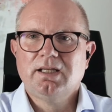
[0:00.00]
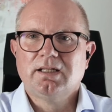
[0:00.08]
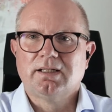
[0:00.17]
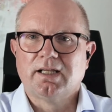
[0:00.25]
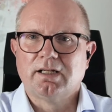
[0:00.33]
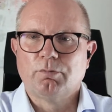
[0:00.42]

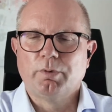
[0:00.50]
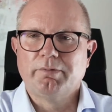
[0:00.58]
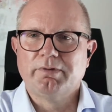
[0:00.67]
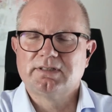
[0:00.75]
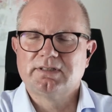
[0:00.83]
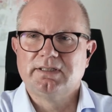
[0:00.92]
then we
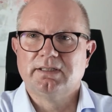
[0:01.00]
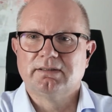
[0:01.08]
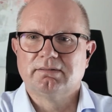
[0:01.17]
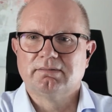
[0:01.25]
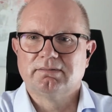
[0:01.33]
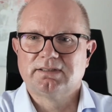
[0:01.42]
will see
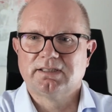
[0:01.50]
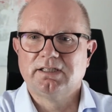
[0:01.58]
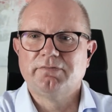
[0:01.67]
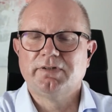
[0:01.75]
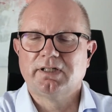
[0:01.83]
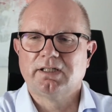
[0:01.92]
a
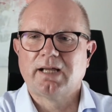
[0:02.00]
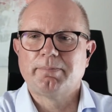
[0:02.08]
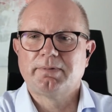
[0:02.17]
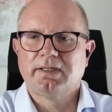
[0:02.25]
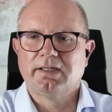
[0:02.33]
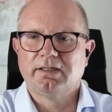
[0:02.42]
significant
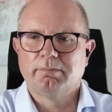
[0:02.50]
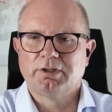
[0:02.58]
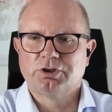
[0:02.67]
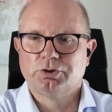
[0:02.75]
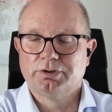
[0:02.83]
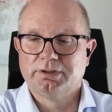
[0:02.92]
uptake in
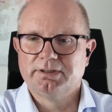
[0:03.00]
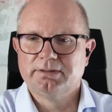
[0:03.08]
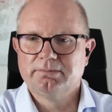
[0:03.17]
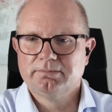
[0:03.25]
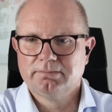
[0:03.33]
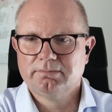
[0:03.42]
maturity,